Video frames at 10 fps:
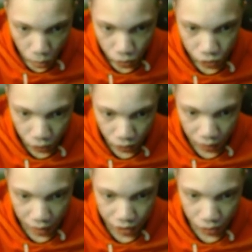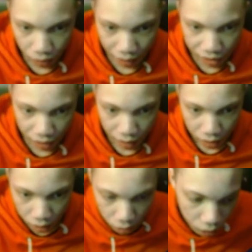So yeah, so like I said,
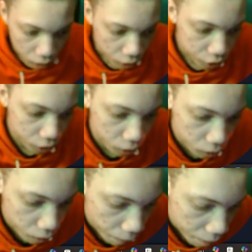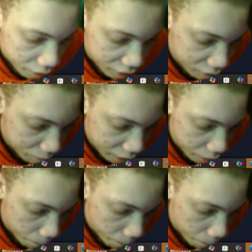so give me